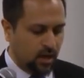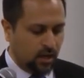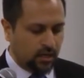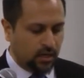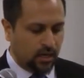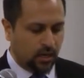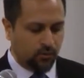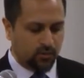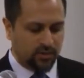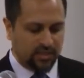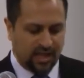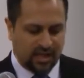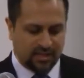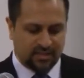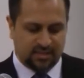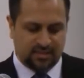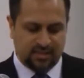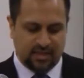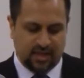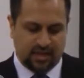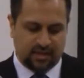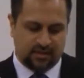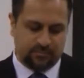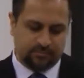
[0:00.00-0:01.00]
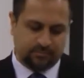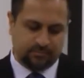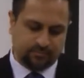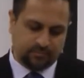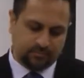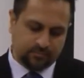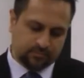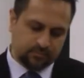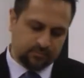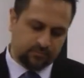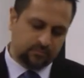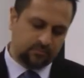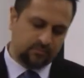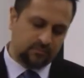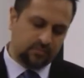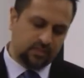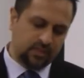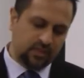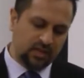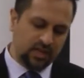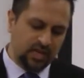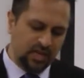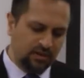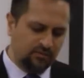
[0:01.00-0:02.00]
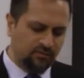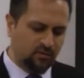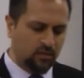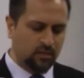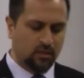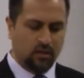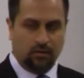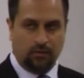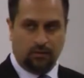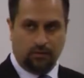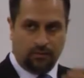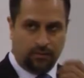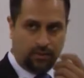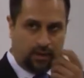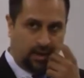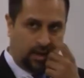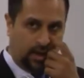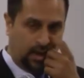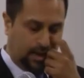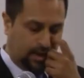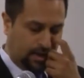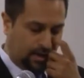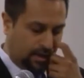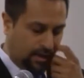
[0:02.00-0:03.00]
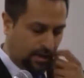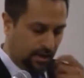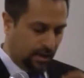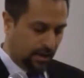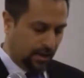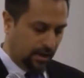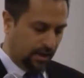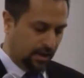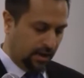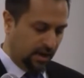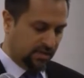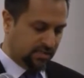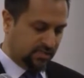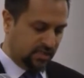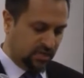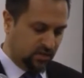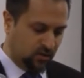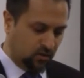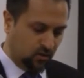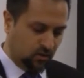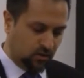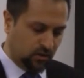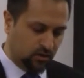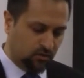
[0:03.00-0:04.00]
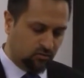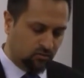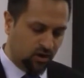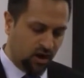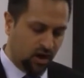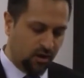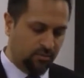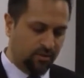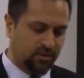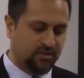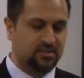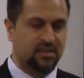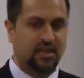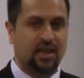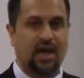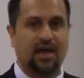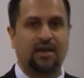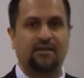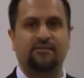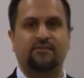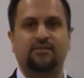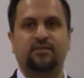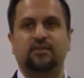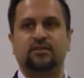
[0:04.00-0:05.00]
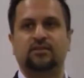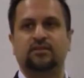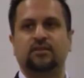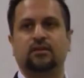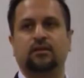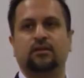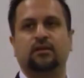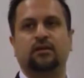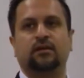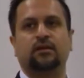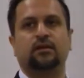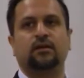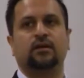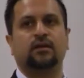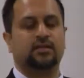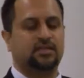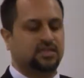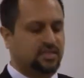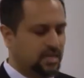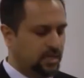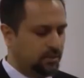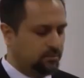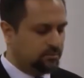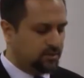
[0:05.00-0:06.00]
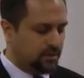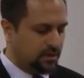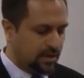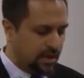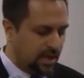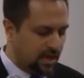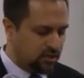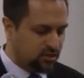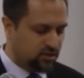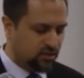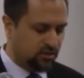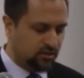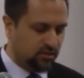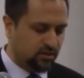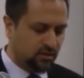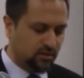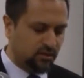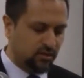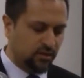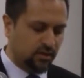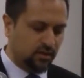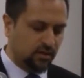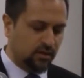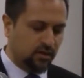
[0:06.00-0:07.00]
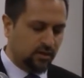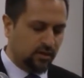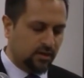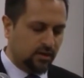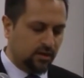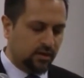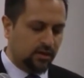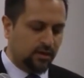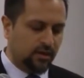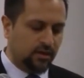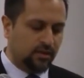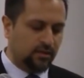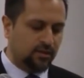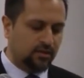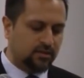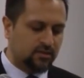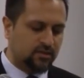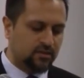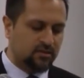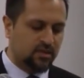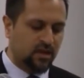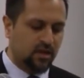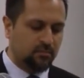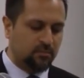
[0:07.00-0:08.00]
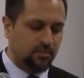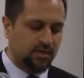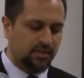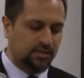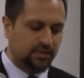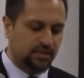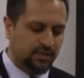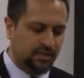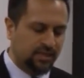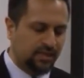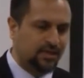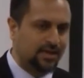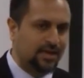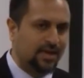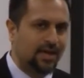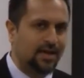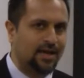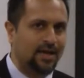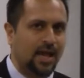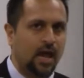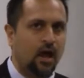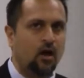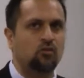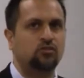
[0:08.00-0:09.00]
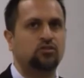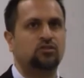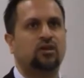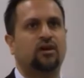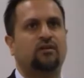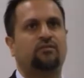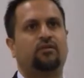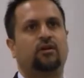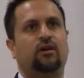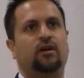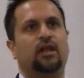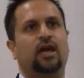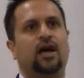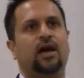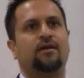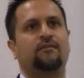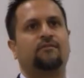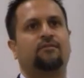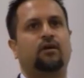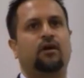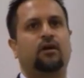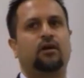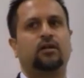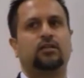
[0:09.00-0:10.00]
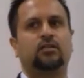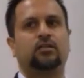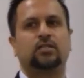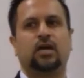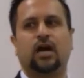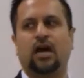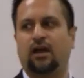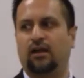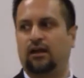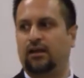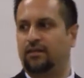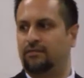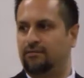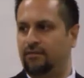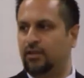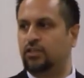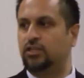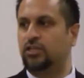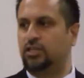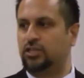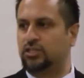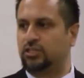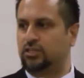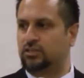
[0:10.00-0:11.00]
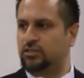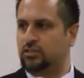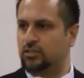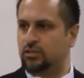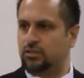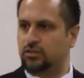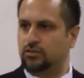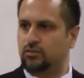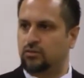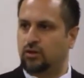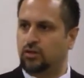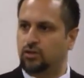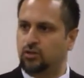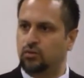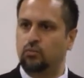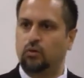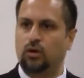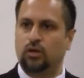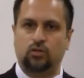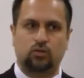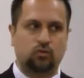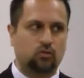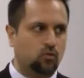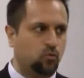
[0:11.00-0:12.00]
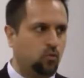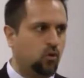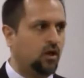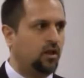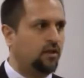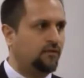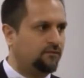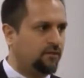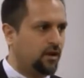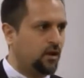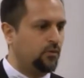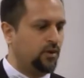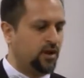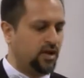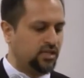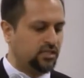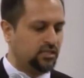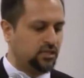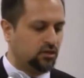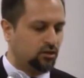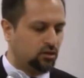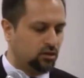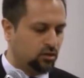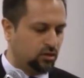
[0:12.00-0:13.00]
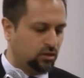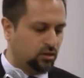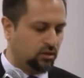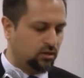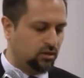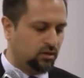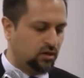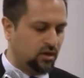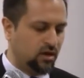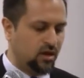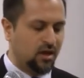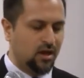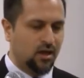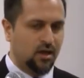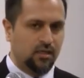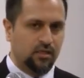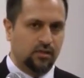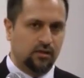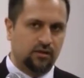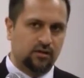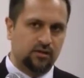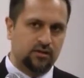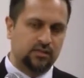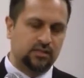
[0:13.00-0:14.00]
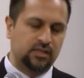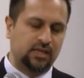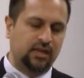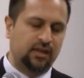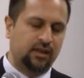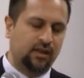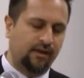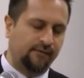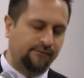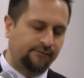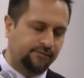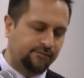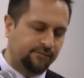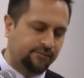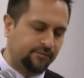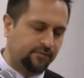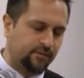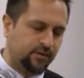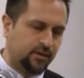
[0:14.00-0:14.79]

Now with that said, even though, as I noted, Rabia's life is steeped in legend, this does not mean that the accounts of her life are entirely fictitious. So I do want to qualify what I said earlier there is enough